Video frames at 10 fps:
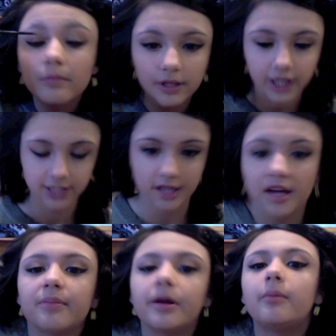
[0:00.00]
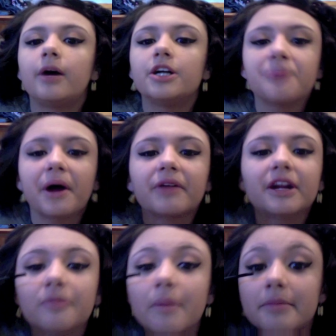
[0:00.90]
Yes, I become a hunchback when I
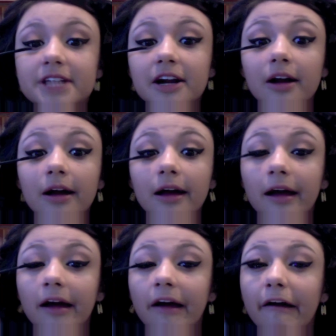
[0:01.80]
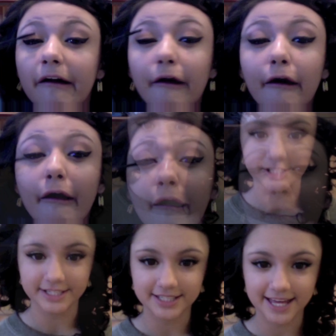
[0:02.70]
do my mascara
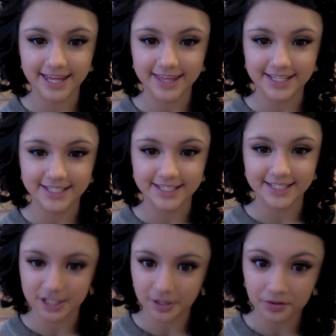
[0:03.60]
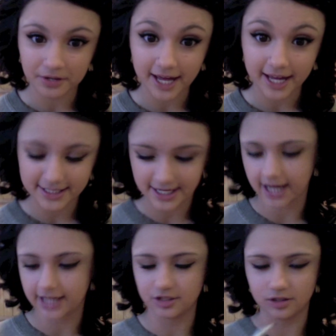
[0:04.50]
just like this. So next,
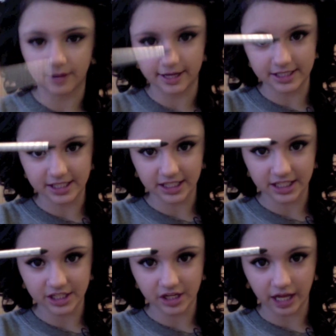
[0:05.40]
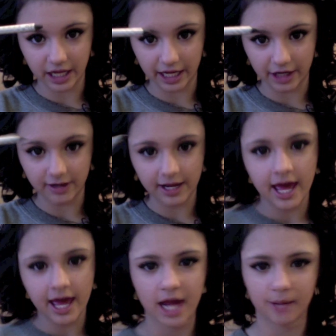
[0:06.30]
I do my Stila Kajal eyeliner.
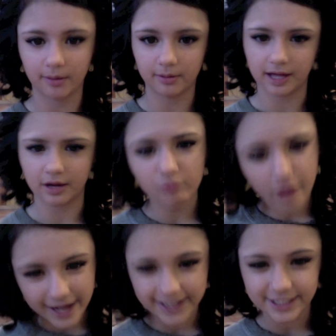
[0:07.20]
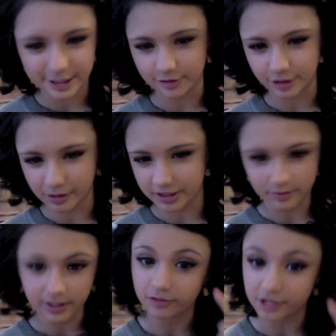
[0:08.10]
You're probably like, why didn't you do this when
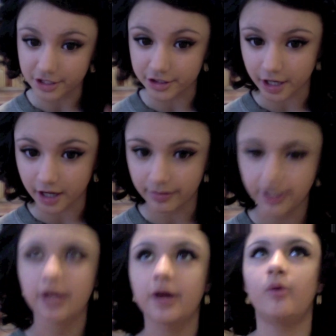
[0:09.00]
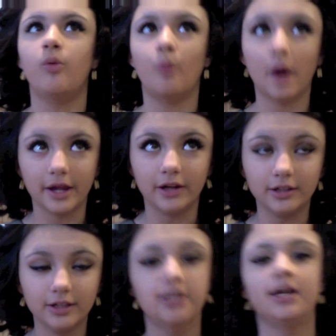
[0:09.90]
you did your top? Well,
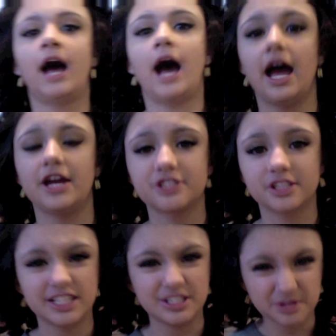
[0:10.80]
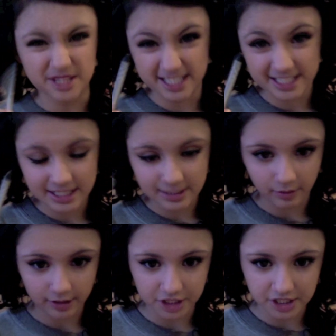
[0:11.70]
I usually do this
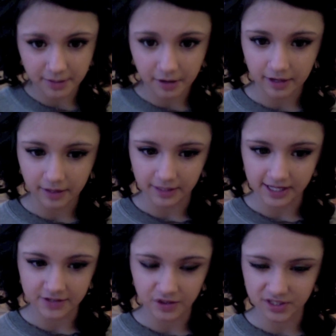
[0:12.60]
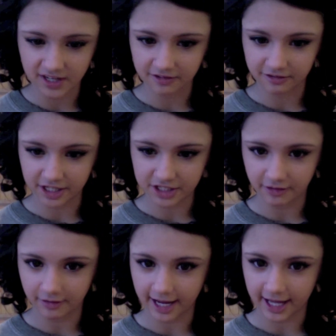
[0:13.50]
just when I'm leave, so it's like fresh for
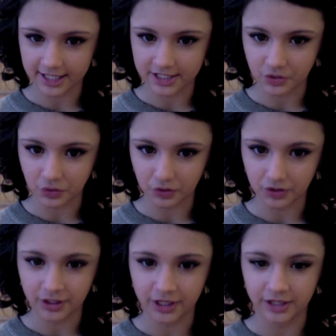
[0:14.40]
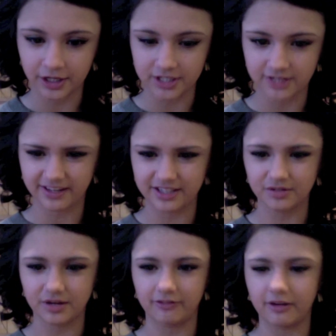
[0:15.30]
when I get to school. Because if I do,
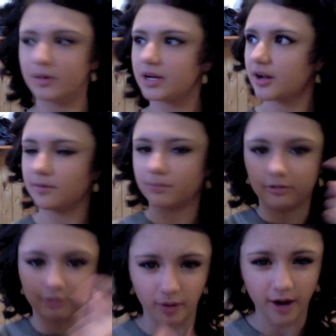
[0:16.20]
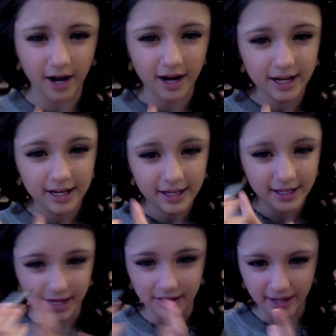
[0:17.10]
if I put it on before,
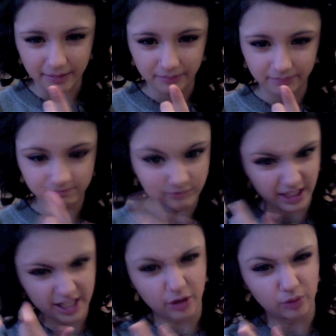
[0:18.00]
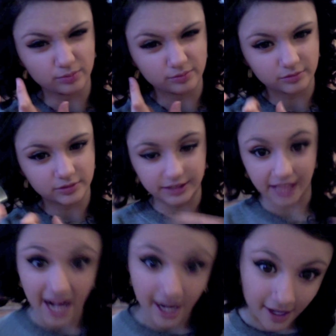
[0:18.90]
like like like you know,
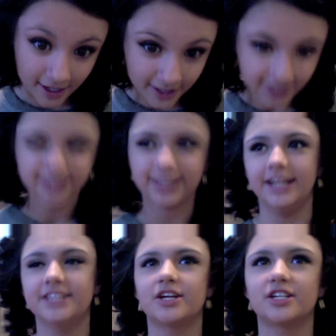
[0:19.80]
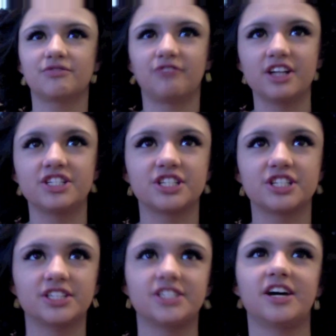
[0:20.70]
then then it's not as fresh
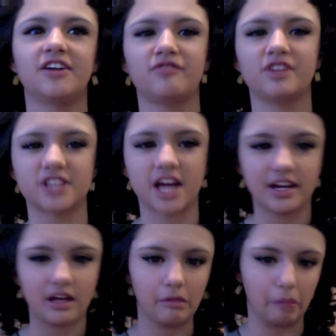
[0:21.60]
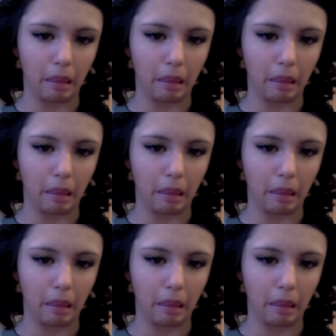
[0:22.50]
and stuff, and it's kind of.